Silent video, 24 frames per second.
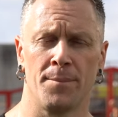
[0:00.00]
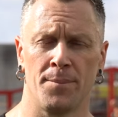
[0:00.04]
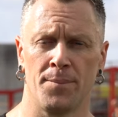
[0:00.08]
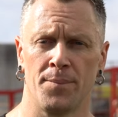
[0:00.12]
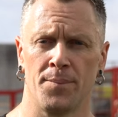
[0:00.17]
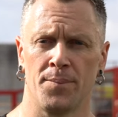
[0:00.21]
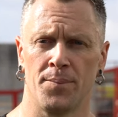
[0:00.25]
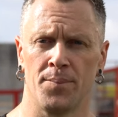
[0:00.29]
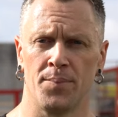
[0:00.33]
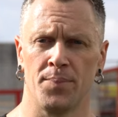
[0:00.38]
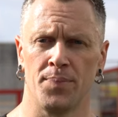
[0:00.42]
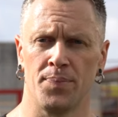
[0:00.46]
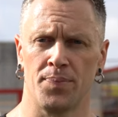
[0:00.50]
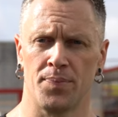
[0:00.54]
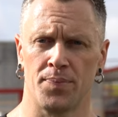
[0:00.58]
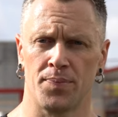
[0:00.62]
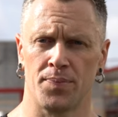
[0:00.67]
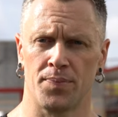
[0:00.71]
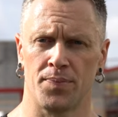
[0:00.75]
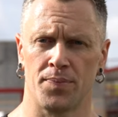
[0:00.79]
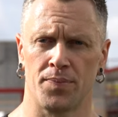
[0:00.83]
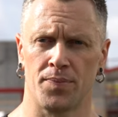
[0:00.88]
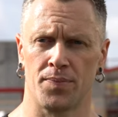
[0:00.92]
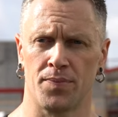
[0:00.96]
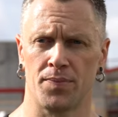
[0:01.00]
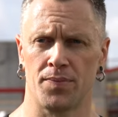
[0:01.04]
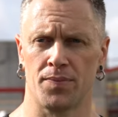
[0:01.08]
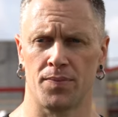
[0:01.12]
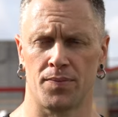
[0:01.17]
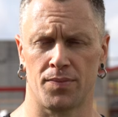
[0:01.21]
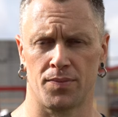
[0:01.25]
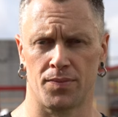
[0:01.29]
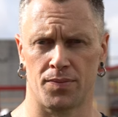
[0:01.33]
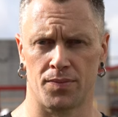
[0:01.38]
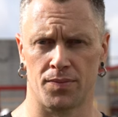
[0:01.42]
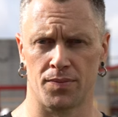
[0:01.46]
And how often do you
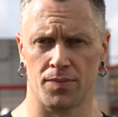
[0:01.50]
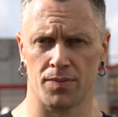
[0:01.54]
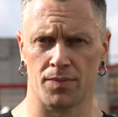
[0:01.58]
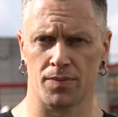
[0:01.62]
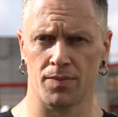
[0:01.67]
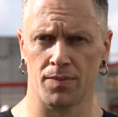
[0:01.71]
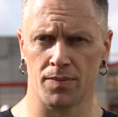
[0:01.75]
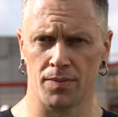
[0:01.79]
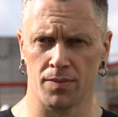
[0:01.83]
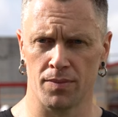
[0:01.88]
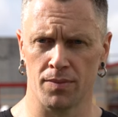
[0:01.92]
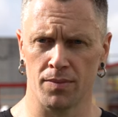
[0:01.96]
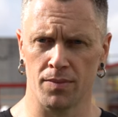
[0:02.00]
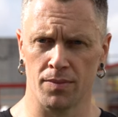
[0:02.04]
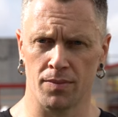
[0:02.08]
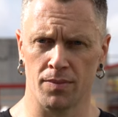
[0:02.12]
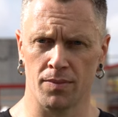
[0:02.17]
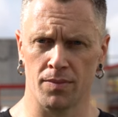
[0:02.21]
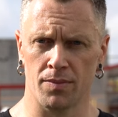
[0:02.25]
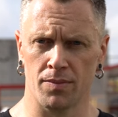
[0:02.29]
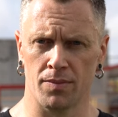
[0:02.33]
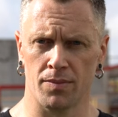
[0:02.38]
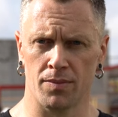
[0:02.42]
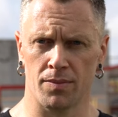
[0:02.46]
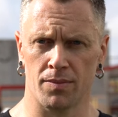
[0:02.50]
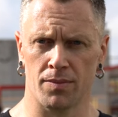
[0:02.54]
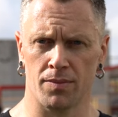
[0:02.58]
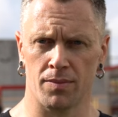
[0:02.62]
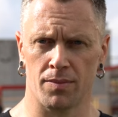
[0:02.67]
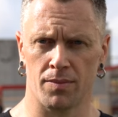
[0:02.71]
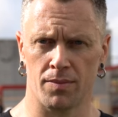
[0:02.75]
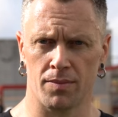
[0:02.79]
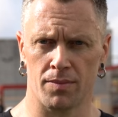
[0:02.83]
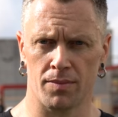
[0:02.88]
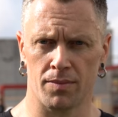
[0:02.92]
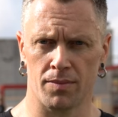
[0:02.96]
cheat? Like, you know, not eating, you
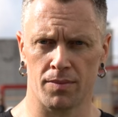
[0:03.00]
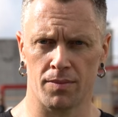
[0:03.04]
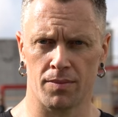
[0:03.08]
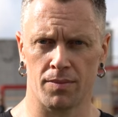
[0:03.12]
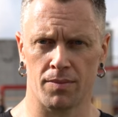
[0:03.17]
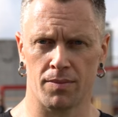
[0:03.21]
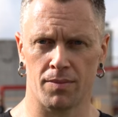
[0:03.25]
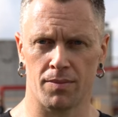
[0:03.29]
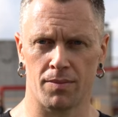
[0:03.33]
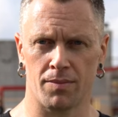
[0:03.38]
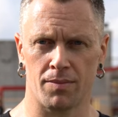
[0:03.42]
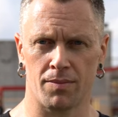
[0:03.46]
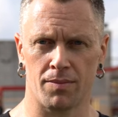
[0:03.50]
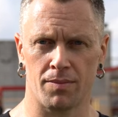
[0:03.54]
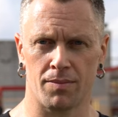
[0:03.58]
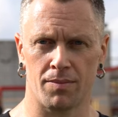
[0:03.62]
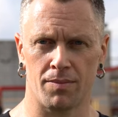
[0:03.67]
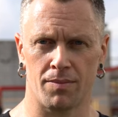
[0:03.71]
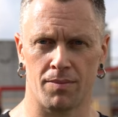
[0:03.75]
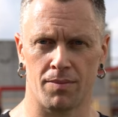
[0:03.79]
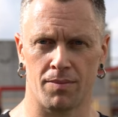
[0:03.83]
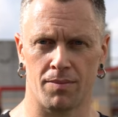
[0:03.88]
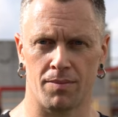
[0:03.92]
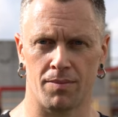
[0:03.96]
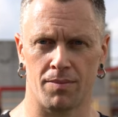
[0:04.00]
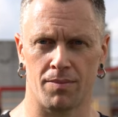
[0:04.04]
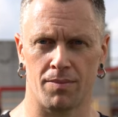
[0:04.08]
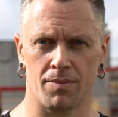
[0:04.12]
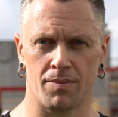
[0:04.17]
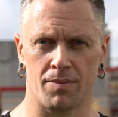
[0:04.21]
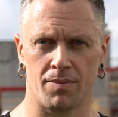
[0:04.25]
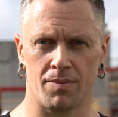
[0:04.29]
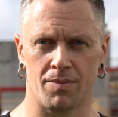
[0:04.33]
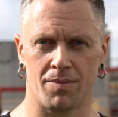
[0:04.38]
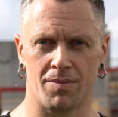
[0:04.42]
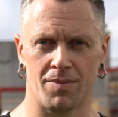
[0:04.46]
know, eat vegan or whatever. How often do you
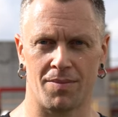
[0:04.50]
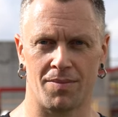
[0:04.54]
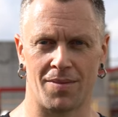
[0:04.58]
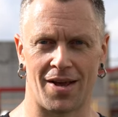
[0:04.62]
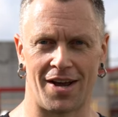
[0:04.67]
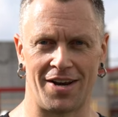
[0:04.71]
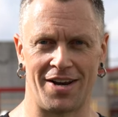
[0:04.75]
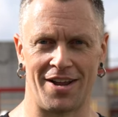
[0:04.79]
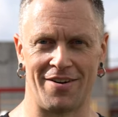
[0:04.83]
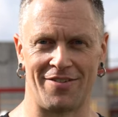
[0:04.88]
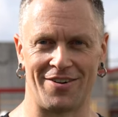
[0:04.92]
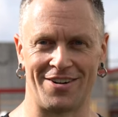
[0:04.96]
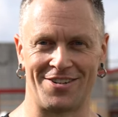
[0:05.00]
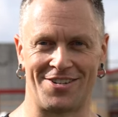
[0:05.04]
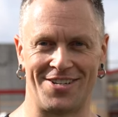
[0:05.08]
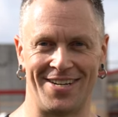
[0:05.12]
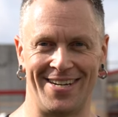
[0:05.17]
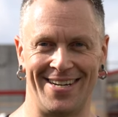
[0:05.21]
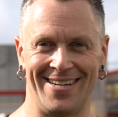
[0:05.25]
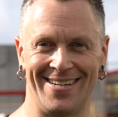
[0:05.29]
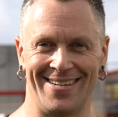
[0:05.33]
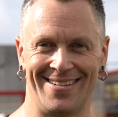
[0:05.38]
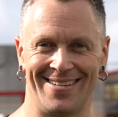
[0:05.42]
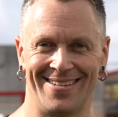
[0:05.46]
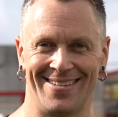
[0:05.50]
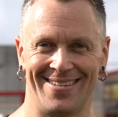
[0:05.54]
cheat? I never cheat.